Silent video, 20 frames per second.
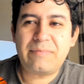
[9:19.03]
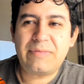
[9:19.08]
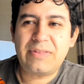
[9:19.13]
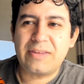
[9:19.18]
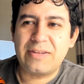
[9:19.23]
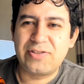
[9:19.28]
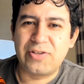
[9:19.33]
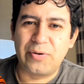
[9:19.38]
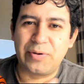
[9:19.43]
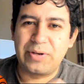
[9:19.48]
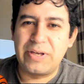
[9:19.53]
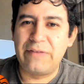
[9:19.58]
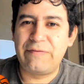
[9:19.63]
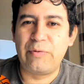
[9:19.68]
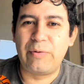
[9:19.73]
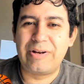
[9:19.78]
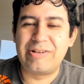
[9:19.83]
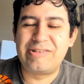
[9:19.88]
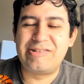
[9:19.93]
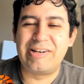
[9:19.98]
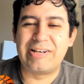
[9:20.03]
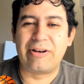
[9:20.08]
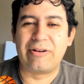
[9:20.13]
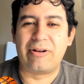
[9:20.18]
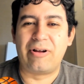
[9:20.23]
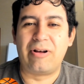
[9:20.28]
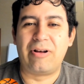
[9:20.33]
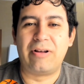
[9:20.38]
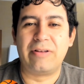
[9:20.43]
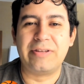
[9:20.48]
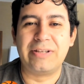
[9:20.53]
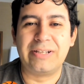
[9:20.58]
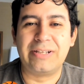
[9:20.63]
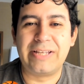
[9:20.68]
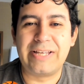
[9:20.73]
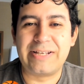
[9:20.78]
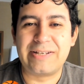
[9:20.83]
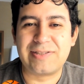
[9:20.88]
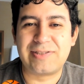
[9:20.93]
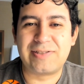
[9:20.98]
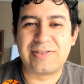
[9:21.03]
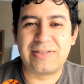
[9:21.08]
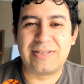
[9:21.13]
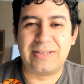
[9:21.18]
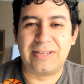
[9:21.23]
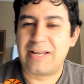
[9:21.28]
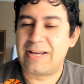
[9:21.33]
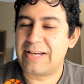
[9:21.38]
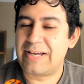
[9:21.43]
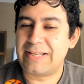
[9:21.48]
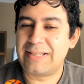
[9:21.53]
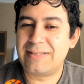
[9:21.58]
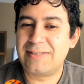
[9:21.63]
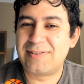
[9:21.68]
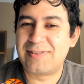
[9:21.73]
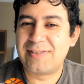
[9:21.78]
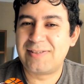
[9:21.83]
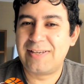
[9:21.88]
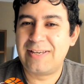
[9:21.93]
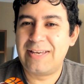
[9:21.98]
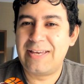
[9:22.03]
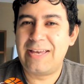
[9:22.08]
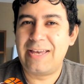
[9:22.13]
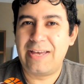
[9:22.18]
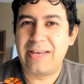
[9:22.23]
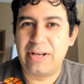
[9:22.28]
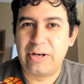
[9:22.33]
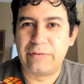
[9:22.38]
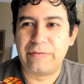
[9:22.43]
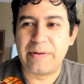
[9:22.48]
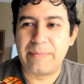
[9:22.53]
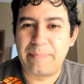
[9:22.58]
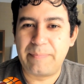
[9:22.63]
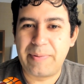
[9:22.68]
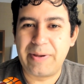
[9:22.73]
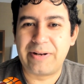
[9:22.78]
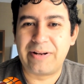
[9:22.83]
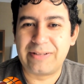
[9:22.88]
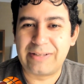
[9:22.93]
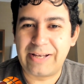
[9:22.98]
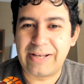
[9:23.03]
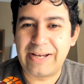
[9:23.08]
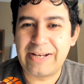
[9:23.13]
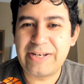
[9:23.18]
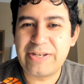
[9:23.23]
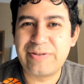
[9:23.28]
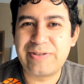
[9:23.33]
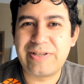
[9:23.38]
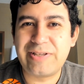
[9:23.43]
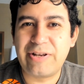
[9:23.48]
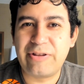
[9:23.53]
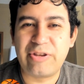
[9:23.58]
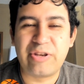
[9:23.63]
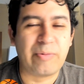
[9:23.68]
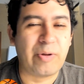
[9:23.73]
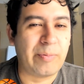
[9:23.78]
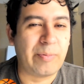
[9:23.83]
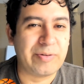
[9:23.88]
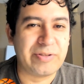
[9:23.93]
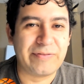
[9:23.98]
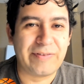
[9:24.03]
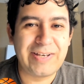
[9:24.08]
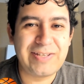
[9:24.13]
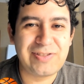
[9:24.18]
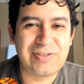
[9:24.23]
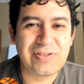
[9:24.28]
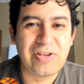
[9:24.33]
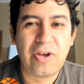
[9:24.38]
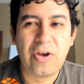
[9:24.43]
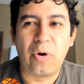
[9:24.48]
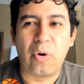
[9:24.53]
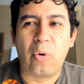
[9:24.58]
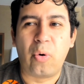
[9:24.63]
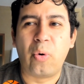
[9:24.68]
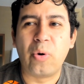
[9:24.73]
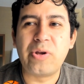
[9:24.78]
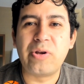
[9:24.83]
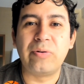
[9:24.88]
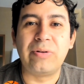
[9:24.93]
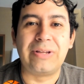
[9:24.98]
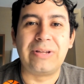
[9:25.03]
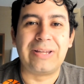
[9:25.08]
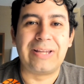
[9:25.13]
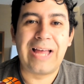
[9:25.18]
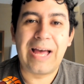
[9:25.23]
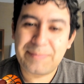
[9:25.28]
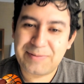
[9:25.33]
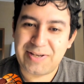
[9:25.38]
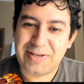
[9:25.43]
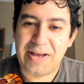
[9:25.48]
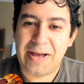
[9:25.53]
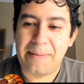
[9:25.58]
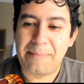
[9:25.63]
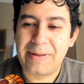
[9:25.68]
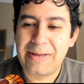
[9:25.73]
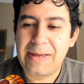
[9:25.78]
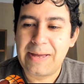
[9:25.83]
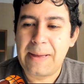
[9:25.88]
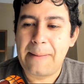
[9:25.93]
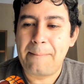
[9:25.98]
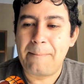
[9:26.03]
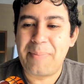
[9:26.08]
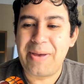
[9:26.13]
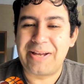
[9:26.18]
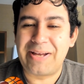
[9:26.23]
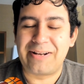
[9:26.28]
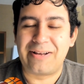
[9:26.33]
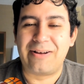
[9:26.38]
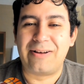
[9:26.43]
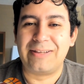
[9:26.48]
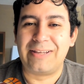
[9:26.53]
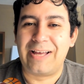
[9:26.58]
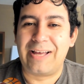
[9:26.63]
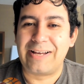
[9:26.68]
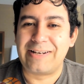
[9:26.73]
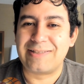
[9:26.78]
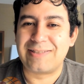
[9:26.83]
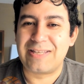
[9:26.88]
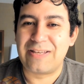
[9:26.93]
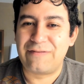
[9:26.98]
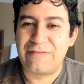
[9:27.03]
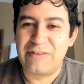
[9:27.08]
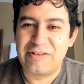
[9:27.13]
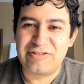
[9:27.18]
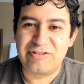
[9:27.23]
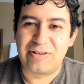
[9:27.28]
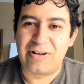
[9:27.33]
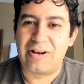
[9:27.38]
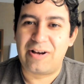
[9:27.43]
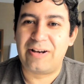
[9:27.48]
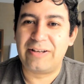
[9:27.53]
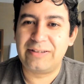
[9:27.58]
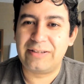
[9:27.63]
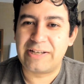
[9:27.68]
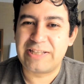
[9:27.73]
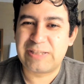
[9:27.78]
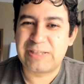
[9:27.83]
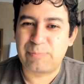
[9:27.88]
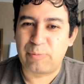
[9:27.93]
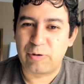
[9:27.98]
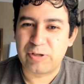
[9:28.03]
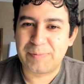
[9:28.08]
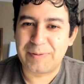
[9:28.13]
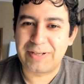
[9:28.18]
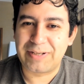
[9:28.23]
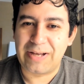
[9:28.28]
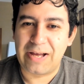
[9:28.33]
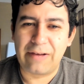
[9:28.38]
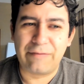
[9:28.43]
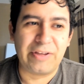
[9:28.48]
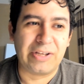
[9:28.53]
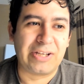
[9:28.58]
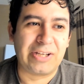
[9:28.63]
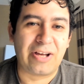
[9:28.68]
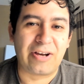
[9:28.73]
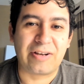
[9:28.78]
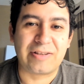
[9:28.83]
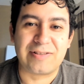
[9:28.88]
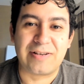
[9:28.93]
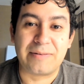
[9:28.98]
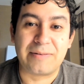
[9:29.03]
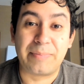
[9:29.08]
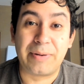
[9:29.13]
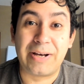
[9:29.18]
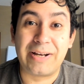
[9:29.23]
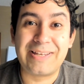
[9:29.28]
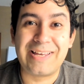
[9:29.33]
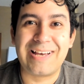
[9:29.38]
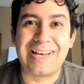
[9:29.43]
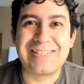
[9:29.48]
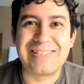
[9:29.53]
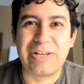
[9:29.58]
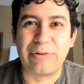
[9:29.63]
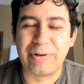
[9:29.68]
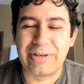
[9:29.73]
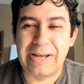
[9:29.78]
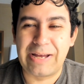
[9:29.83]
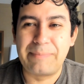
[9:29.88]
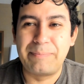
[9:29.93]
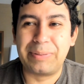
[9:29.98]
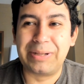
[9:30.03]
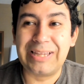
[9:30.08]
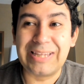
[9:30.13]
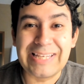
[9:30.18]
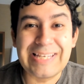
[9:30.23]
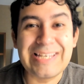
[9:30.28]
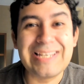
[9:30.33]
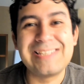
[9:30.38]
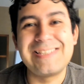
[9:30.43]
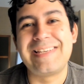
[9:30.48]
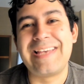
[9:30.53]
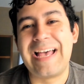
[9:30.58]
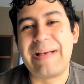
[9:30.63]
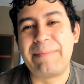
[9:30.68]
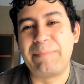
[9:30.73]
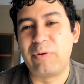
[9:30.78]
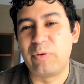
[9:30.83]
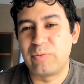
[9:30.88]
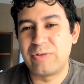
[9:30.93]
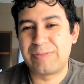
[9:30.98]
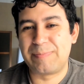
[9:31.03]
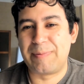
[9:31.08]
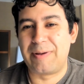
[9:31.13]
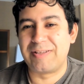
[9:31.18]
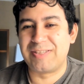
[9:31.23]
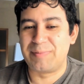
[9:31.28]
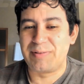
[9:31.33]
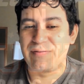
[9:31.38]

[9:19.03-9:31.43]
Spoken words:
So if you want to check out all the latest lines, head over to BetOnline using either your mobile device or your laptop. BetOnline is the official online sportsbook of the Locked On Podcast Network, and please gamble responsibly,